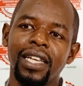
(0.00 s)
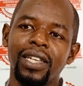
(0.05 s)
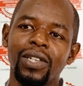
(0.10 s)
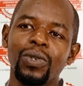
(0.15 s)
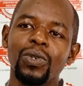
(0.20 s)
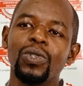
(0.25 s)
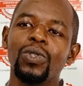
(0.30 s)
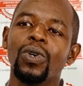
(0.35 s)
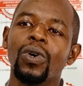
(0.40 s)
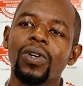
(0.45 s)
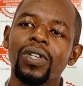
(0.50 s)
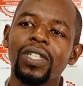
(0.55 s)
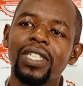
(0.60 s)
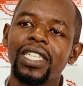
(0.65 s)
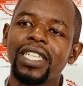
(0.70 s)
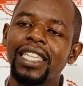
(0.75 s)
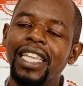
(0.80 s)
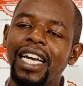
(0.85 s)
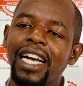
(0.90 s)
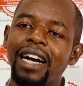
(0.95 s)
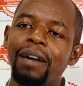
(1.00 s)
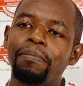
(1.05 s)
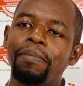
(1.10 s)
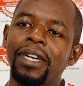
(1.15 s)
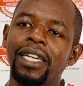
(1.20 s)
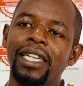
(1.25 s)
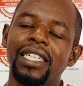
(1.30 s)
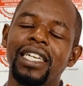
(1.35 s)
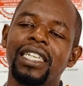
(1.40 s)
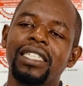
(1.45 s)
The
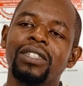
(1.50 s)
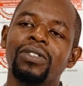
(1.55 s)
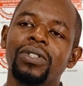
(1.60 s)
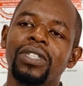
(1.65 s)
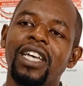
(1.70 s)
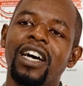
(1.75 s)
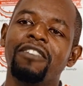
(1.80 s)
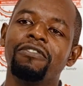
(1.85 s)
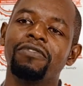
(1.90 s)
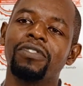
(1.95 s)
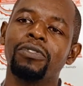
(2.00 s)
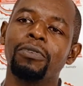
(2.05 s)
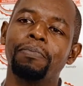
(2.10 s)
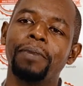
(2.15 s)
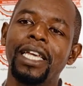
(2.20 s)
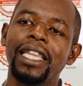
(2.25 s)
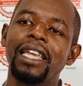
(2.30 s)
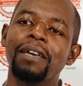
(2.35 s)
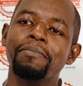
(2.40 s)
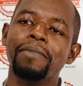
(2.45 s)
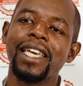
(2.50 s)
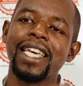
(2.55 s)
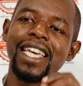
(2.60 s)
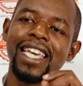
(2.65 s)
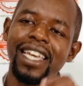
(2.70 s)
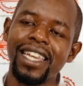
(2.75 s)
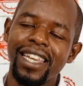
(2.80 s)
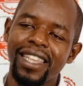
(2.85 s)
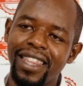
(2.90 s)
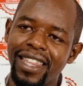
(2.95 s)
company does not have to pay them
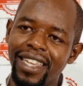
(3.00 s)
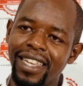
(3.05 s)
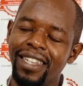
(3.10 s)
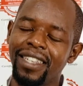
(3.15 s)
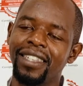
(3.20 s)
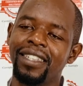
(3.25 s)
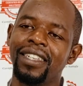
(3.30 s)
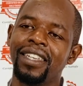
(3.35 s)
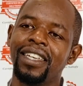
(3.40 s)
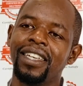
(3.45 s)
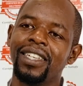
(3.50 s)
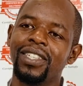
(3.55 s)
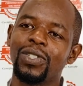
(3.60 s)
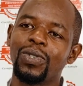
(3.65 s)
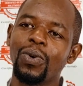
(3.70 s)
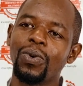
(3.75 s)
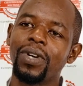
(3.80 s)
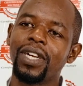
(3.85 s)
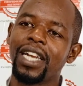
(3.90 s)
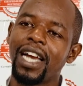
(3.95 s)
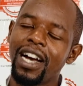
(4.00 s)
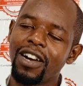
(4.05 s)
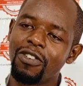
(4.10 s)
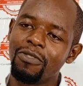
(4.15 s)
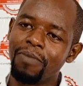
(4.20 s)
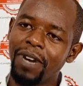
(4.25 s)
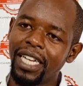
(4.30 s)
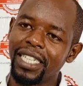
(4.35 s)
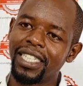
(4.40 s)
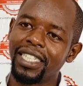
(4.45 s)
anything. So
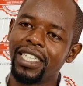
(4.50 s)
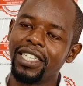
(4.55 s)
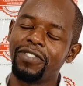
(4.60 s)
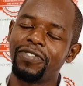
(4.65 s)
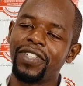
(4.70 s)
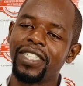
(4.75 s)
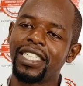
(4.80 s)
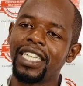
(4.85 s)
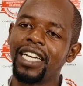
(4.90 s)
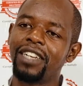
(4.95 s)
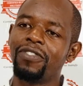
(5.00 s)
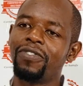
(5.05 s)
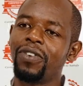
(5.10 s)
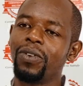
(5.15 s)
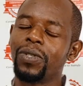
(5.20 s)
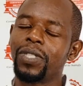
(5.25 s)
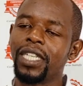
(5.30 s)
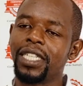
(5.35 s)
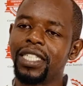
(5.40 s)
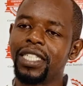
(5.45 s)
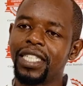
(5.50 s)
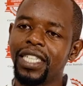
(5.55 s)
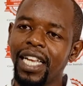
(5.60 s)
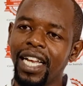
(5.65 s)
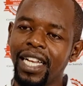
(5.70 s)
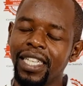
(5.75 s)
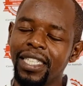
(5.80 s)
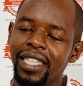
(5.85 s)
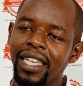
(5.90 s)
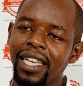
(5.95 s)
NAKUMATT, if it had floated
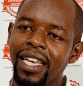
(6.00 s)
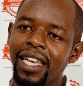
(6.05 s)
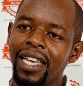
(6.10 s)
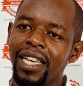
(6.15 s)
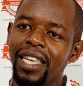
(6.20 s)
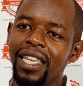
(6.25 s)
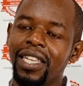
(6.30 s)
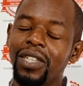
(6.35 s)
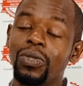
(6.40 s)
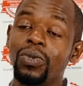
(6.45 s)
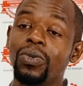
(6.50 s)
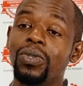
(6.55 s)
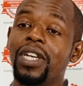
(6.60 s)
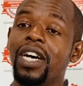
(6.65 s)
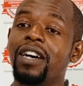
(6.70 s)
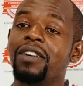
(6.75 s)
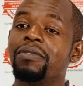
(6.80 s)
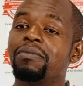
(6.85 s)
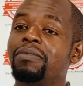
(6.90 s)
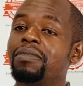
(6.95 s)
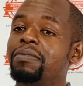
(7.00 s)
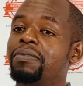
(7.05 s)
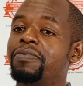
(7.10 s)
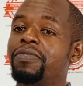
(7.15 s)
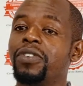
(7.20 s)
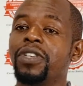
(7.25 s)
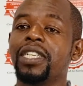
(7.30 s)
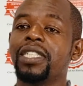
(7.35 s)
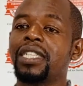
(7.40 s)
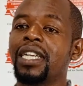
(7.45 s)
shares, it would have,
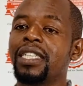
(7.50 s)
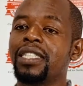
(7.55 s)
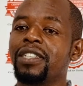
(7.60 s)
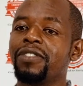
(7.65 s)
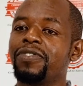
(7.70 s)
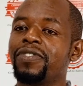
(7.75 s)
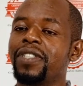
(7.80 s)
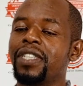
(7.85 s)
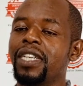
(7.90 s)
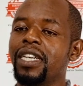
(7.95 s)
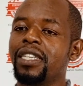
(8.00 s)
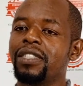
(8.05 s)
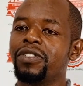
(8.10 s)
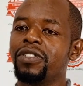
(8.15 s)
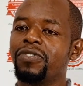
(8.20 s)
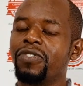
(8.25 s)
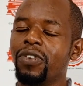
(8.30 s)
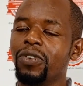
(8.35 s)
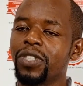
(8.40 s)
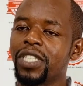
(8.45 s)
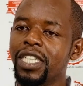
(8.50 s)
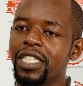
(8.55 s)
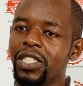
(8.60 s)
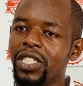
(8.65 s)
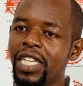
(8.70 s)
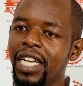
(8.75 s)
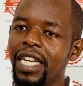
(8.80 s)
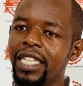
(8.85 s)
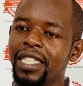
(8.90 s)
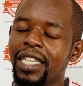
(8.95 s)
for instance, if it floated
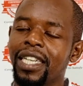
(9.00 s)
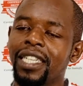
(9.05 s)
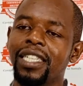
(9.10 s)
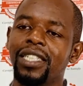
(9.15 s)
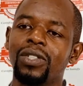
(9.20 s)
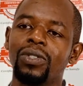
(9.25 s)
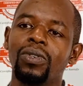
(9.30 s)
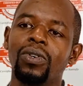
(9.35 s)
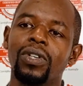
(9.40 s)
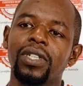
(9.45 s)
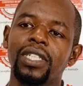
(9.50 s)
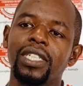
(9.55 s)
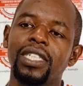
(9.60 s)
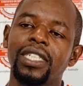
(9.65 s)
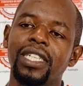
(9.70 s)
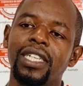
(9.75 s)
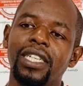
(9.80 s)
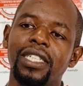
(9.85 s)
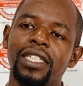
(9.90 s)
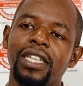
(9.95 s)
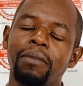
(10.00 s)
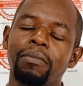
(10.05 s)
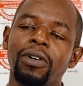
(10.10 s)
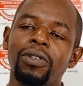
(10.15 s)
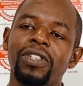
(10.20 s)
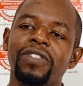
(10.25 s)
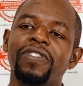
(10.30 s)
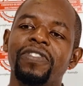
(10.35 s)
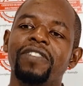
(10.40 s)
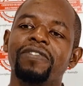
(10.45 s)
shares and it raised
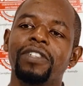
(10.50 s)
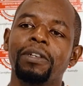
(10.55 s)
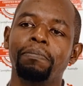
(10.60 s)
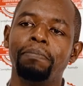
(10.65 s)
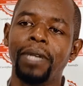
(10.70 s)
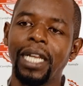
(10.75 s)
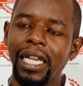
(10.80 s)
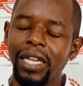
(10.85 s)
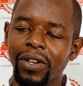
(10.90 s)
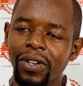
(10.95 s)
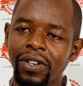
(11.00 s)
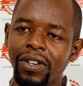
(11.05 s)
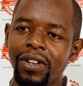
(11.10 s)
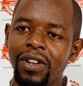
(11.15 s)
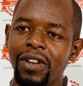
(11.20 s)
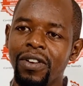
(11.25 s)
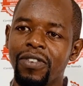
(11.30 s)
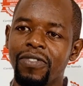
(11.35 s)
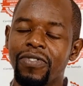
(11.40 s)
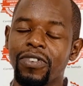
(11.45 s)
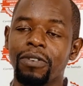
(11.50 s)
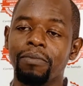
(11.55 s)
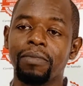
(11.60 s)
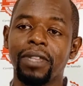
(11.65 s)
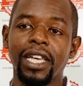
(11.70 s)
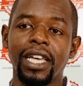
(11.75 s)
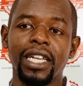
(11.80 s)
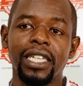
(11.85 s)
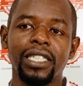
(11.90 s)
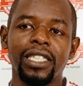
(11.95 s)
about 50 billion from
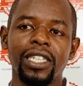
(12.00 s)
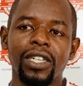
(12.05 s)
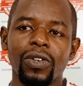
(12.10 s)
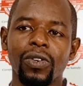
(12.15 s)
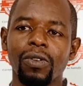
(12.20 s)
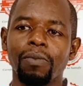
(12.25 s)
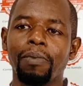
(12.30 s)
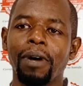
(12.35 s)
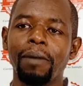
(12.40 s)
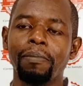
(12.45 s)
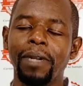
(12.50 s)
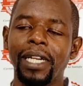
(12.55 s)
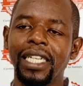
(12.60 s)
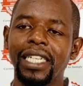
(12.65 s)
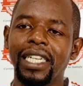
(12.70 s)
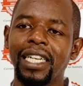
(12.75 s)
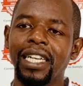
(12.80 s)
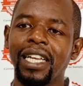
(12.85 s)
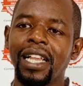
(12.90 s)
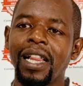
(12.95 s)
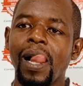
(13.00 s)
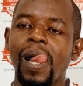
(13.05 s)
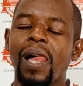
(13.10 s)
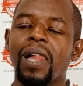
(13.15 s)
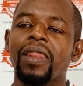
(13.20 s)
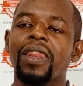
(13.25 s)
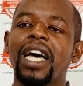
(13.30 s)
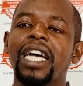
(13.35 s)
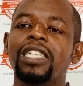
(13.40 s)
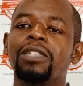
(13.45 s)
the general public,
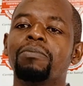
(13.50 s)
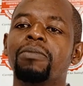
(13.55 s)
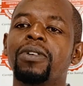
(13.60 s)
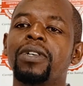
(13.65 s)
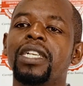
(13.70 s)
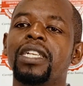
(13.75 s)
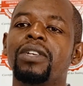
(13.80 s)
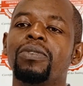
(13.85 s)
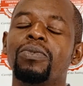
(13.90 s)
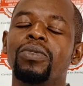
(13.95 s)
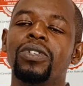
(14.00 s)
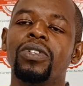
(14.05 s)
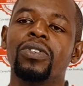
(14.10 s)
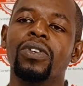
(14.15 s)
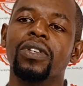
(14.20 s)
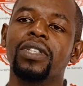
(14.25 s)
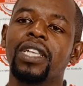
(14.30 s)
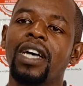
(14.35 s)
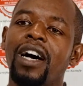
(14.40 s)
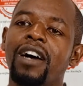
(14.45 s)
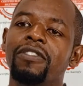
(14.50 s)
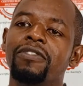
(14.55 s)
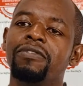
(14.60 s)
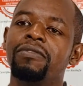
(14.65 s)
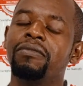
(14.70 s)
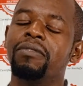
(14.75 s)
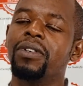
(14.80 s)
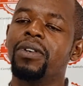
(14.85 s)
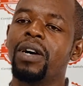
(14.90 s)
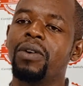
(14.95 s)
that money would not
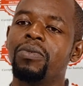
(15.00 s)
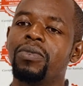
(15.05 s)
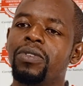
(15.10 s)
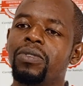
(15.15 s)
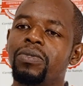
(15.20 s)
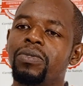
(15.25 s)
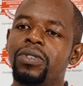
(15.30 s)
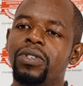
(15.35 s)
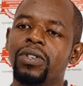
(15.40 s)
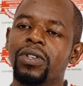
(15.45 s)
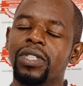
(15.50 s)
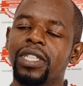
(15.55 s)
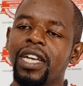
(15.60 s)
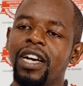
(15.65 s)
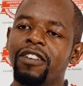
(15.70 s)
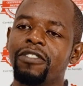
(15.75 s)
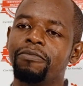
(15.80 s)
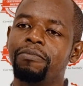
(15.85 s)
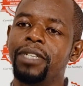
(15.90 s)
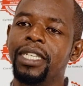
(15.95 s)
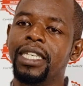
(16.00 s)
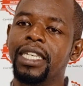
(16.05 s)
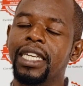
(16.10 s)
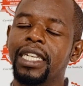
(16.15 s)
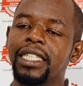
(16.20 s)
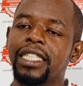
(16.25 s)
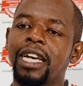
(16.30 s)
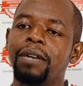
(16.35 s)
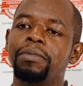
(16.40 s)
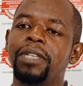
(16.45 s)
have been
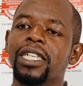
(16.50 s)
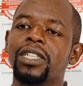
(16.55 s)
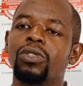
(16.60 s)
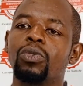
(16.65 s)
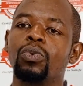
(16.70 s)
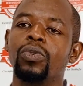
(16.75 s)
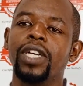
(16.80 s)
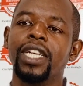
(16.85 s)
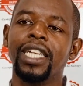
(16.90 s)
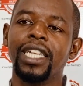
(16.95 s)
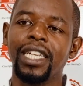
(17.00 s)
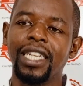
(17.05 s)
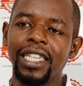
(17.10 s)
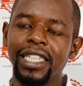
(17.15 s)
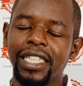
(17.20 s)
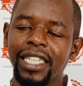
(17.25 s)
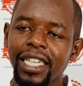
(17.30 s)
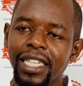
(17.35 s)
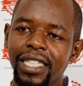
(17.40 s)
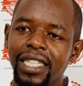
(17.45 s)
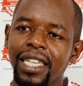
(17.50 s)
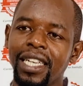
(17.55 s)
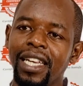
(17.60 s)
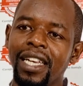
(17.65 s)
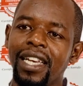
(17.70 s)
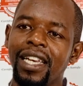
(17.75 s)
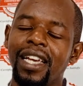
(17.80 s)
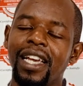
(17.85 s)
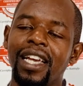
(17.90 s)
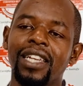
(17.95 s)
subject to any interest,
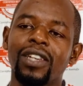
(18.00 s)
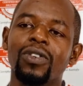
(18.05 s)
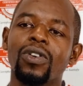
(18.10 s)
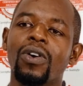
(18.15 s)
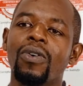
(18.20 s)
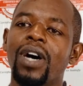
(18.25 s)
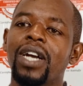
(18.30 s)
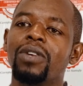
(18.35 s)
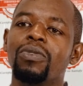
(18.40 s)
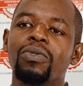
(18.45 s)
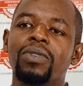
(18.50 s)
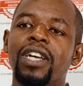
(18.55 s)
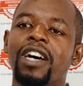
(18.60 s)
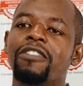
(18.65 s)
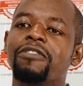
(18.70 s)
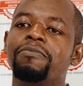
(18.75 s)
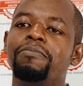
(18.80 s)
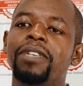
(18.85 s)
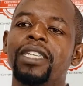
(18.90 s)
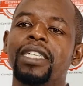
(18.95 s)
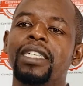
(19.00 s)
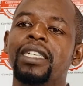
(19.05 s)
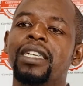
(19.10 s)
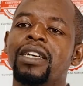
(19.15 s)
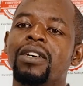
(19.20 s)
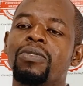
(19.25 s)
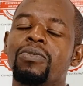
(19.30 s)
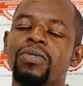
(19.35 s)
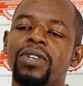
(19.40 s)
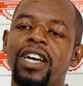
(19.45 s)
and no one
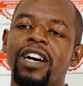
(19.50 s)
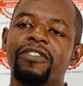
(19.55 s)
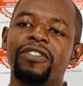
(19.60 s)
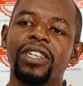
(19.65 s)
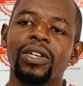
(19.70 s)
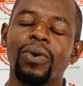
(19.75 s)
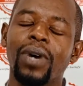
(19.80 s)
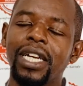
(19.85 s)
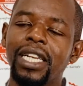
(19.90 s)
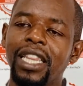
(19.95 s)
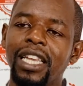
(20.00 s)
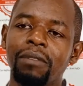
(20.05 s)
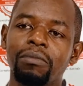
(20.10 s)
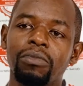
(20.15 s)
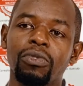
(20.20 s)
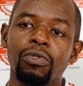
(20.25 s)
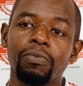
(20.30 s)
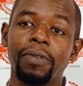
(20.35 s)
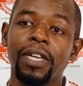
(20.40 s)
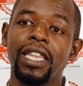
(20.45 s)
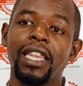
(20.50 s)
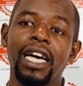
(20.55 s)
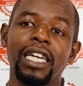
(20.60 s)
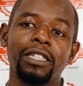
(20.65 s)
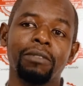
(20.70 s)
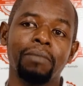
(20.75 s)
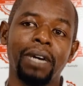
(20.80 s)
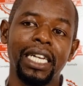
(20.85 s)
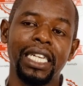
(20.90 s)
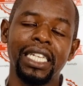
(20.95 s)
would have required them to pay
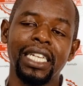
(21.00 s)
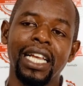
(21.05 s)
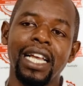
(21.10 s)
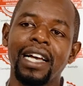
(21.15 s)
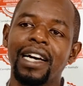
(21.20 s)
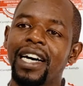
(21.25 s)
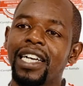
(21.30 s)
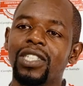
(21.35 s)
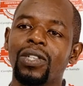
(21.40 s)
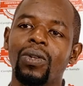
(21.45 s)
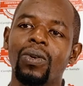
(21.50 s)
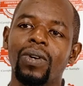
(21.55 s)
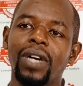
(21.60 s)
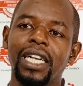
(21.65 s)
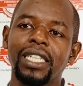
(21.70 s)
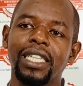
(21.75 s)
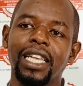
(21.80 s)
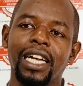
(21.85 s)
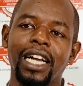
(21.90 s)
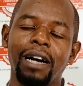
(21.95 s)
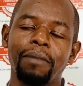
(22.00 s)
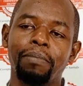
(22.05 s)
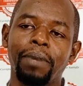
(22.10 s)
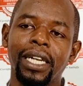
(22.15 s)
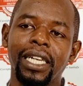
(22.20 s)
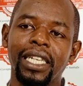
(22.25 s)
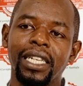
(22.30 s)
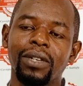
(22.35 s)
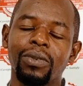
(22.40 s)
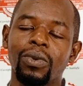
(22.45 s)
that money as long as the
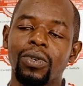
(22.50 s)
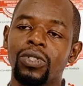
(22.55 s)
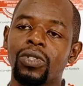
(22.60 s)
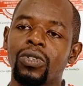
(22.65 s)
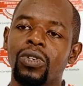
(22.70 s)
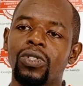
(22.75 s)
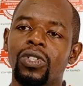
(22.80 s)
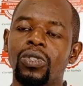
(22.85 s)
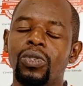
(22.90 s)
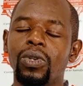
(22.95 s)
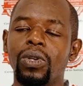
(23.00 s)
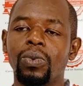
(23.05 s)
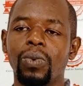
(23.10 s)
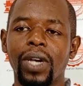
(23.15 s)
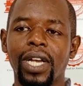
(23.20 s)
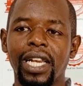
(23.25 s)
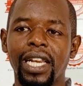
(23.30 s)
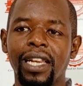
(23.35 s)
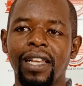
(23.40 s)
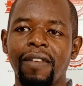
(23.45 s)
company was not doing well.